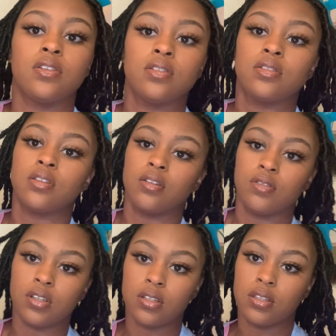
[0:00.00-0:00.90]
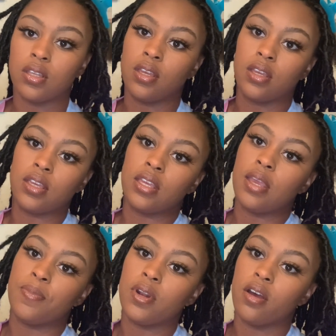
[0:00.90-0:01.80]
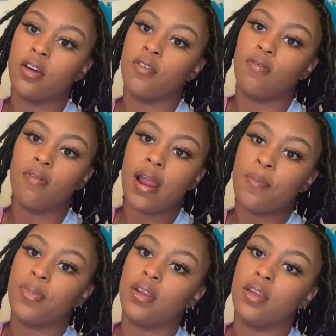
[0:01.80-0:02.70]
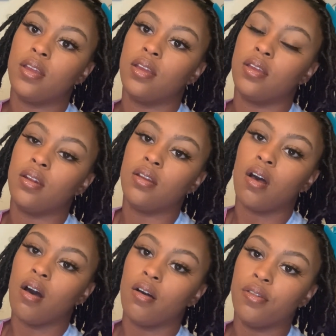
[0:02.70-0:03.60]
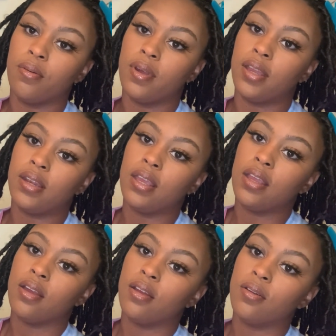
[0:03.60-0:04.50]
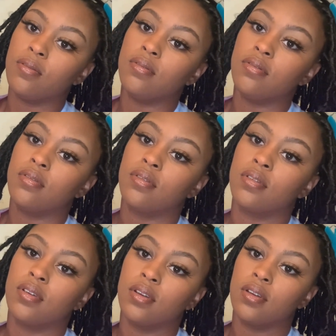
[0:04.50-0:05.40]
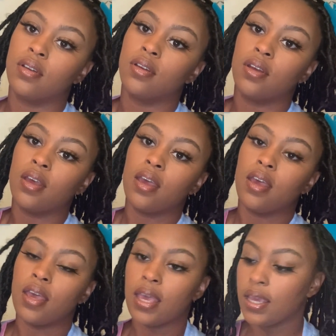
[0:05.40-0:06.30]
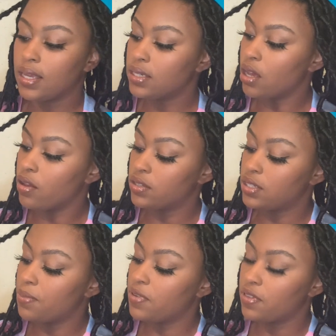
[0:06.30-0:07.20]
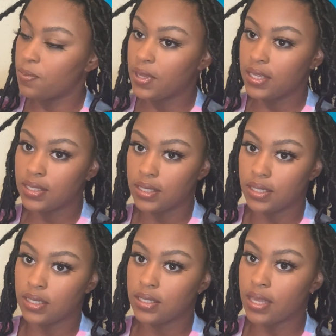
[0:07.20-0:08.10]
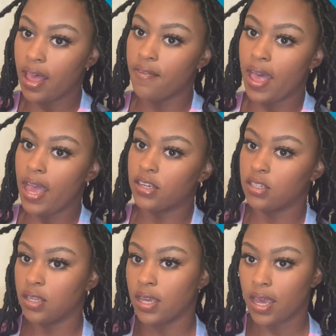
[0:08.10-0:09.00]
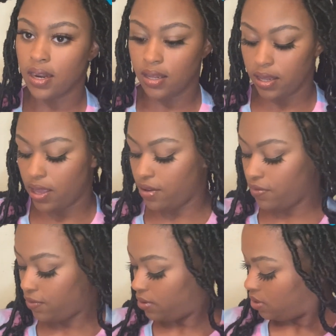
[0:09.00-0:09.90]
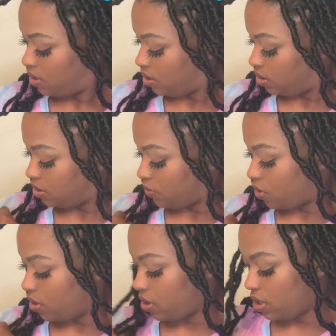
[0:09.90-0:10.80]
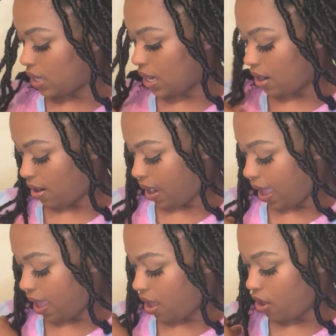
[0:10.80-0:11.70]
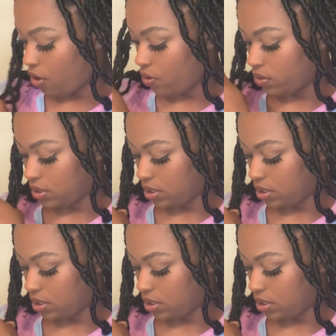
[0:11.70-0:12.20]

So just keeping on wrapping all the way down. And on some of the pieces, I've actually kind of left some curly hair out,